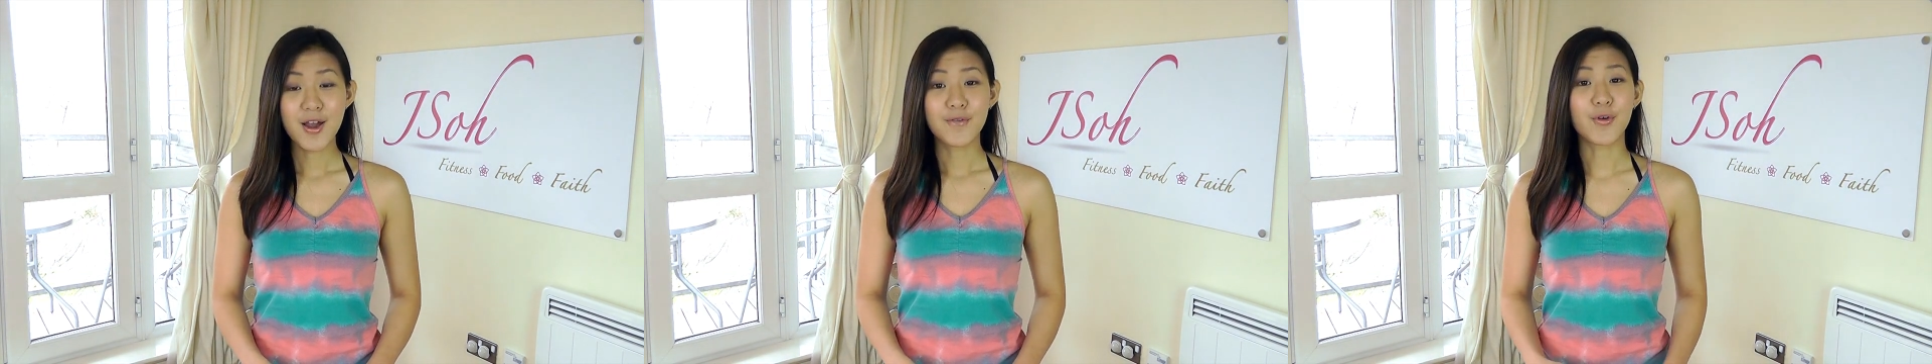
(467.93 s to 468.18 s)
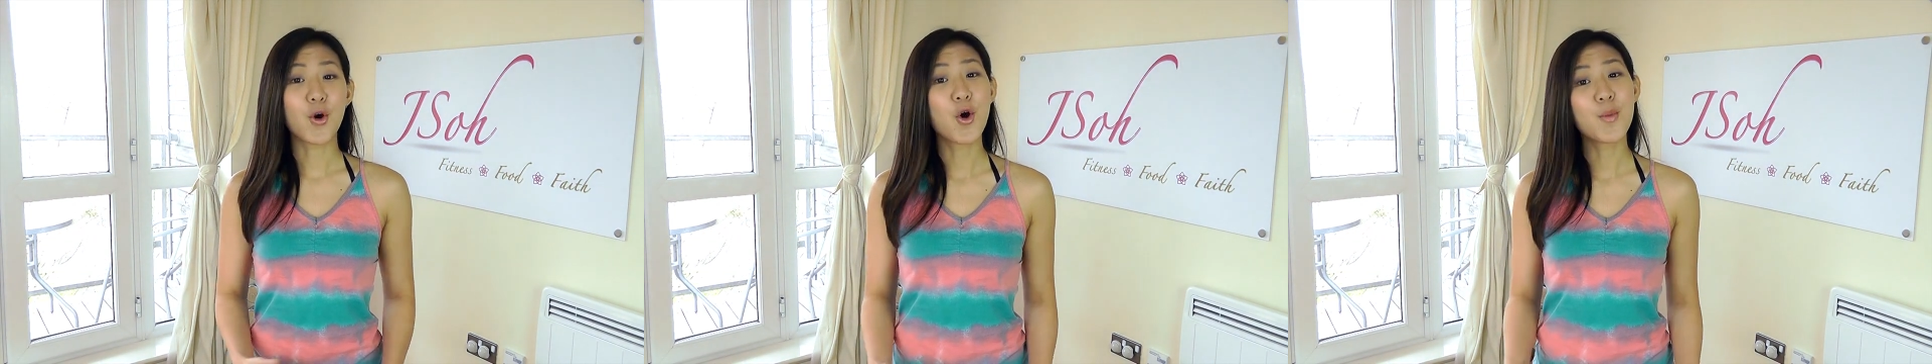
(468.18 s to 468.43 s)

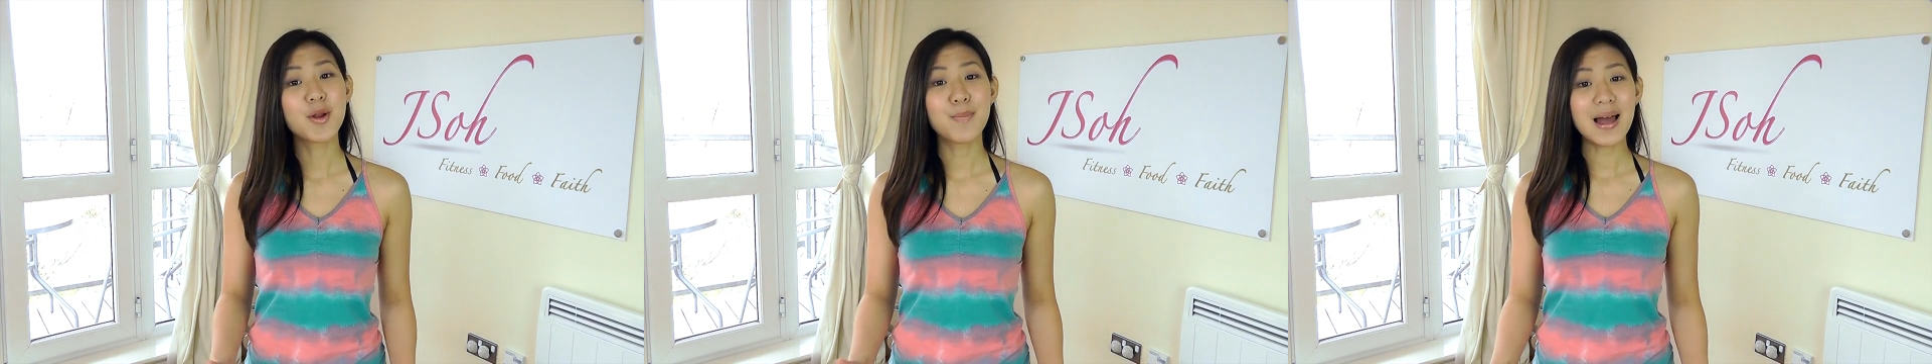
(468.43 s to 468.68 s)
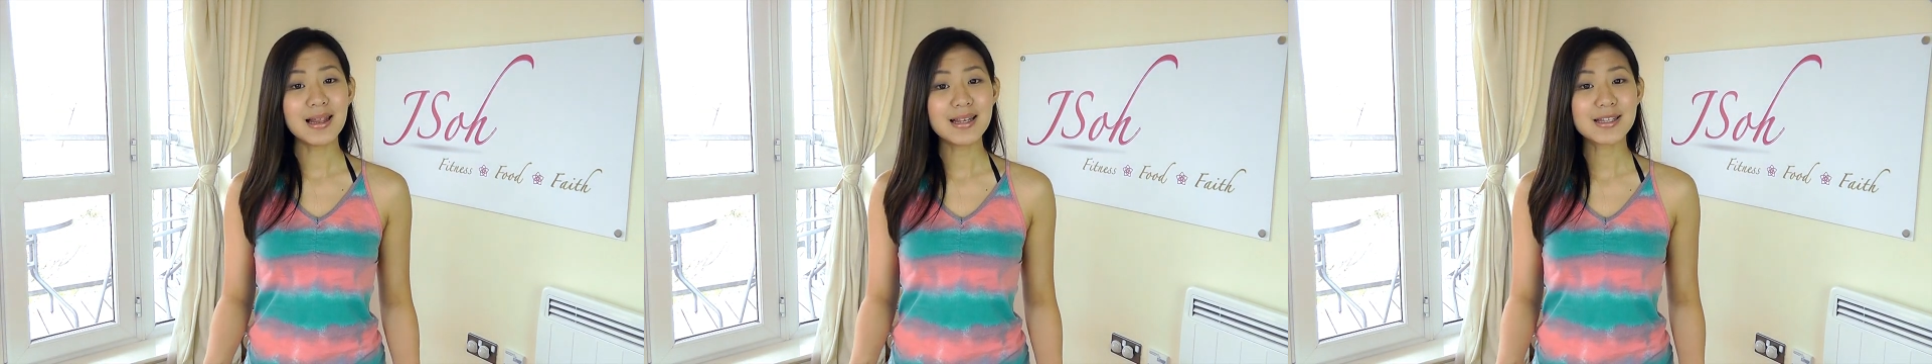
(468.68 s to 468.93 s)
For hormone
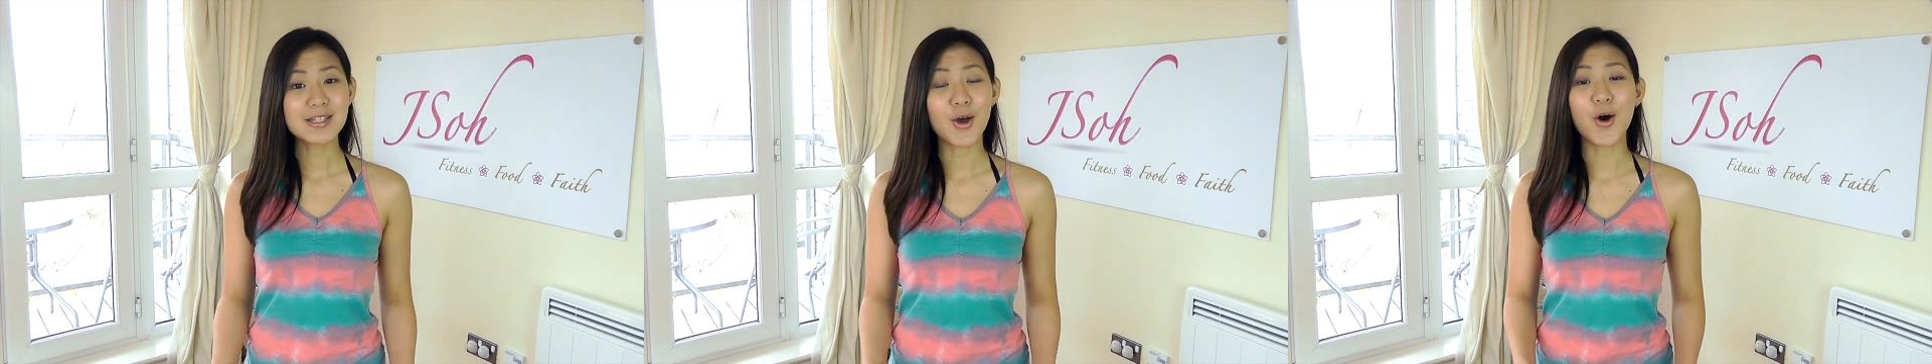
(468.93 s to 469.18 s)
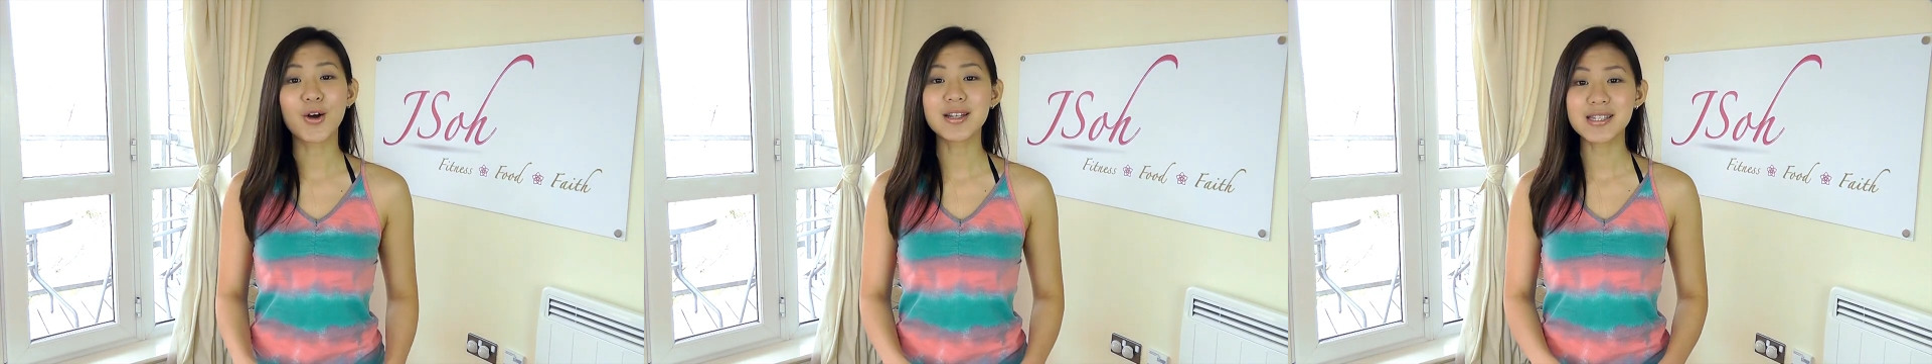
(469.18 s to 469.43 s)
balance,
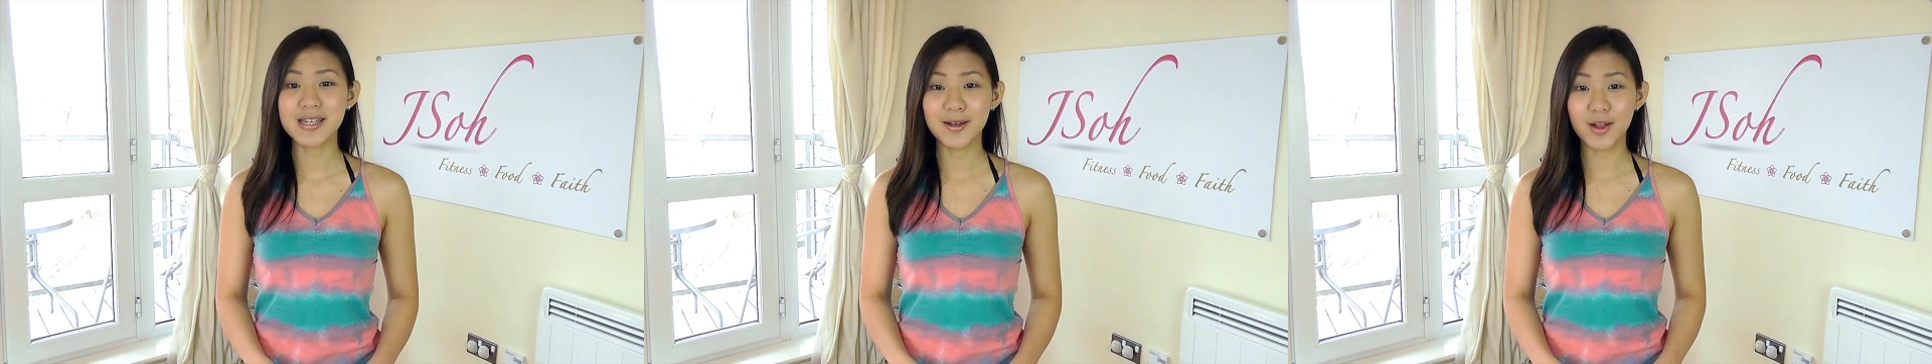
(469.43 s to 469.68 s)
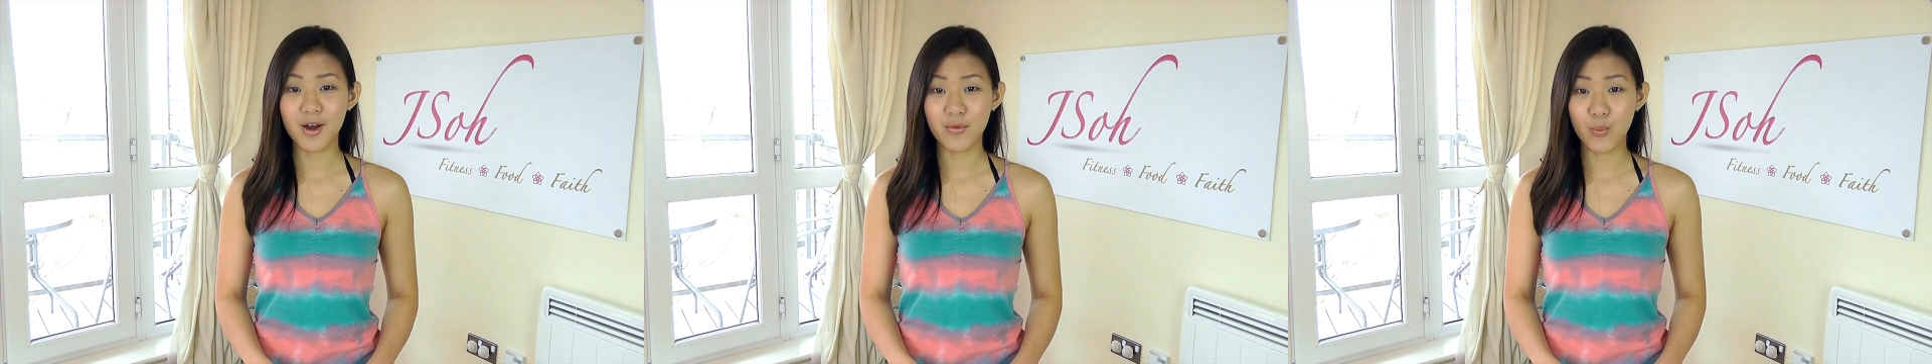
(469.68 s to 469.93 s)
on a
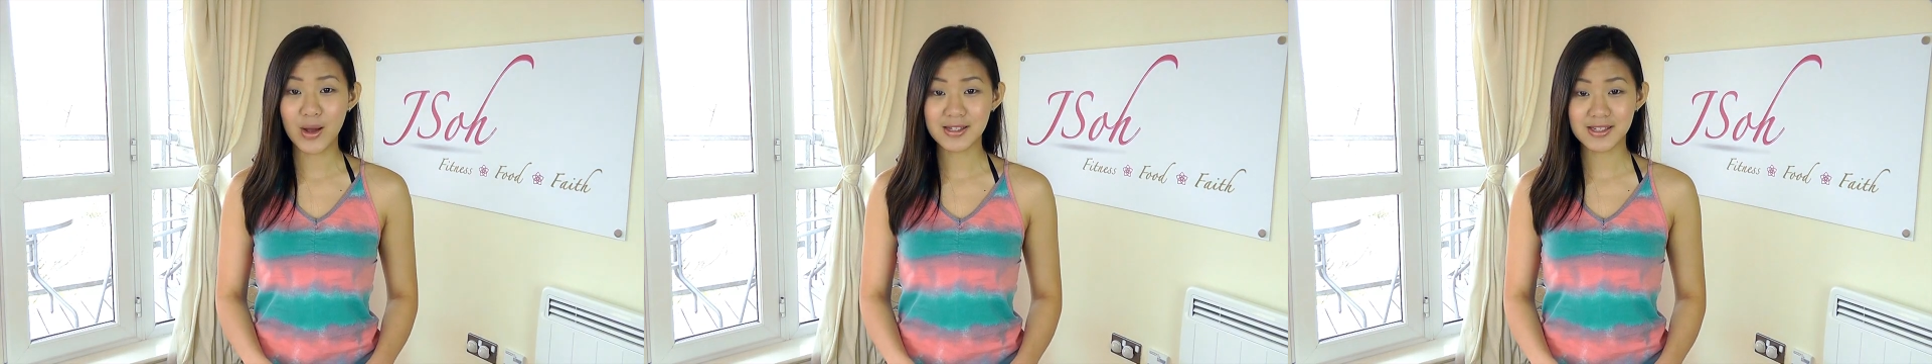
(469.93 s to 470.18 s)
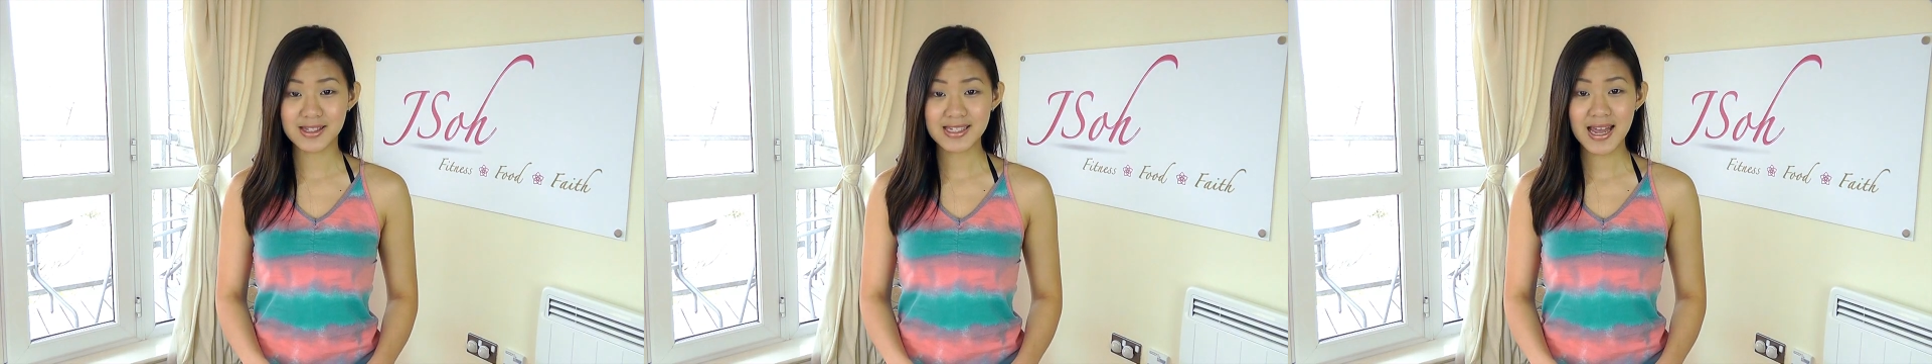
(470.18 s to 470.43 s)
scale of 1
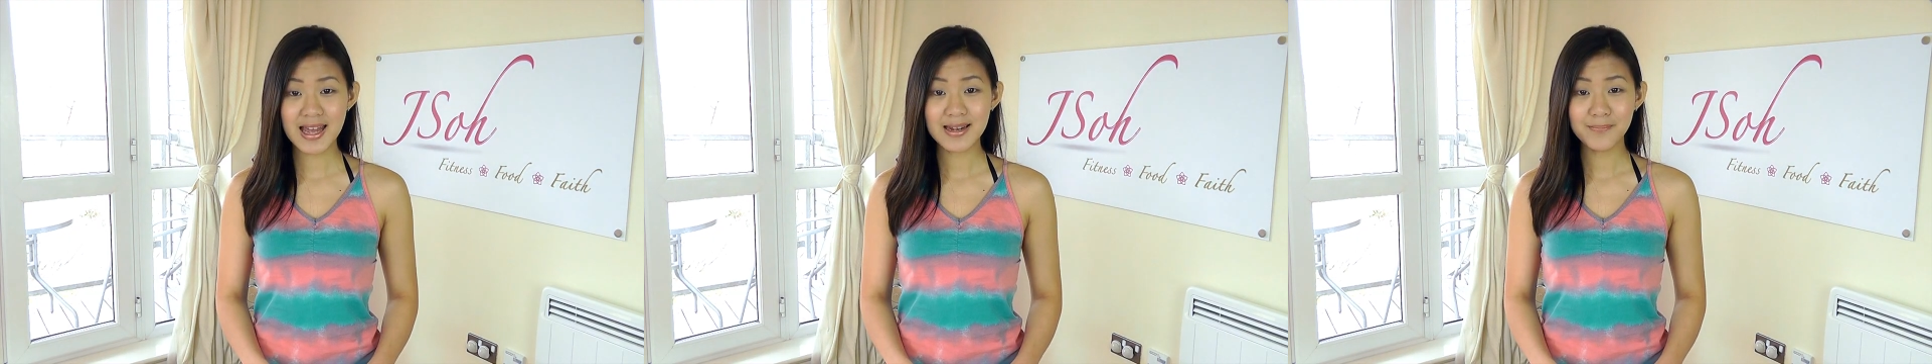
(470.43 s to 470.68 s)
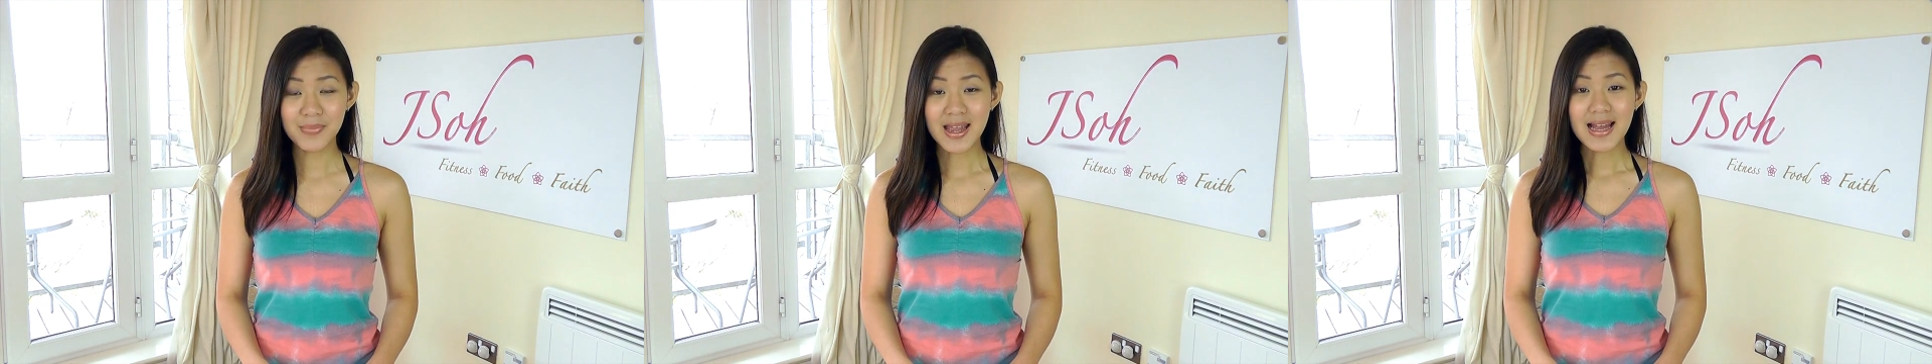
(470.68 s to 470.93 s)
to 10,